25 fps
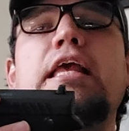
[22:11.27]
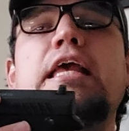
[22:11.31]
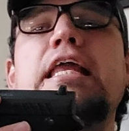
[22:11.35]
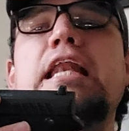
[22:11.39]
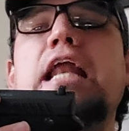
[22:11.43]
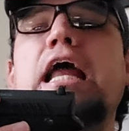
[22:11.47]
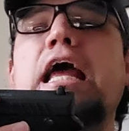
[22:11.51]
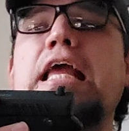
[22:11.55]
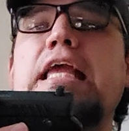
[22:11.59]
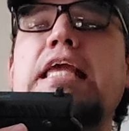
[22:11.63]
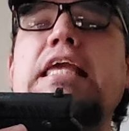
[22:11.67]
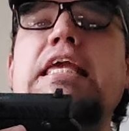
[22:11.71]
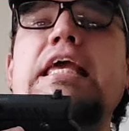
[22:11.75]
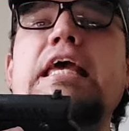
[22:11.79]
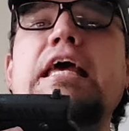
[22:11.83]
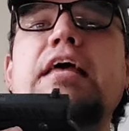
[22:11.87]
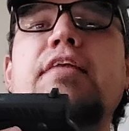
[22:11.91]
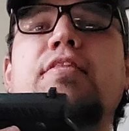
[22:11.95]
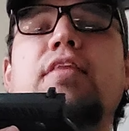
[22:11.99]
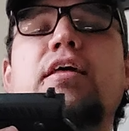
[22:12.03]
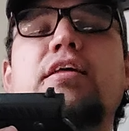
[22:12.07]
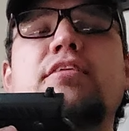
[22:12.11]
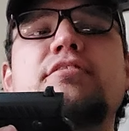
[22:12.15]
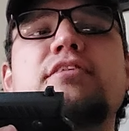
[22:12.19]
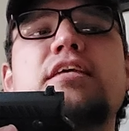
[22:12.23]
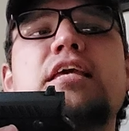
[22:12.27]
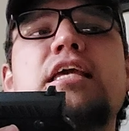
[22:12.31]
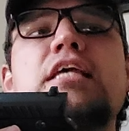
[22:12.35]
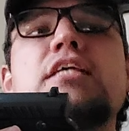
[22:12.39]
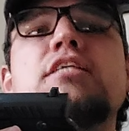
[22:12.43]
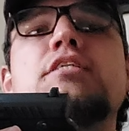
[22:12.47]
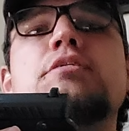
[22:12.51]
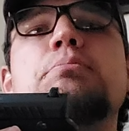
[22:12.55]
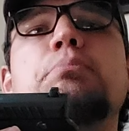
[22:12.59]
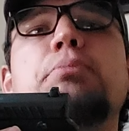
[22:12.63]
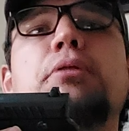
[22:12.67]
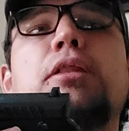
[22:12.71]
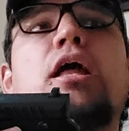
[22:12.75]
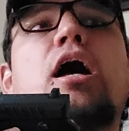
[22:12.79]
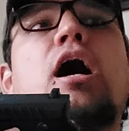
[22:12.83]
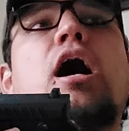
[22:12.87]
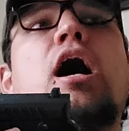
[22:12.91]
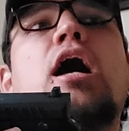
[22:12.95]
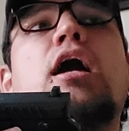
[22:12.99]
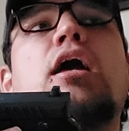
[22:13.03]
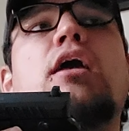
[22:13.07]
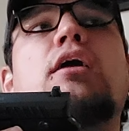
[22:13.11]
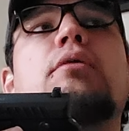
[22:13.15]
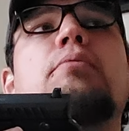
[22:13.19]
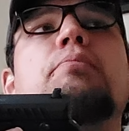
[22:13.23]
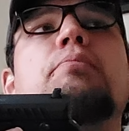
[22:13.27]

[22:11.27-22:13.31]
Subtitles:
can I get that's East Bloc,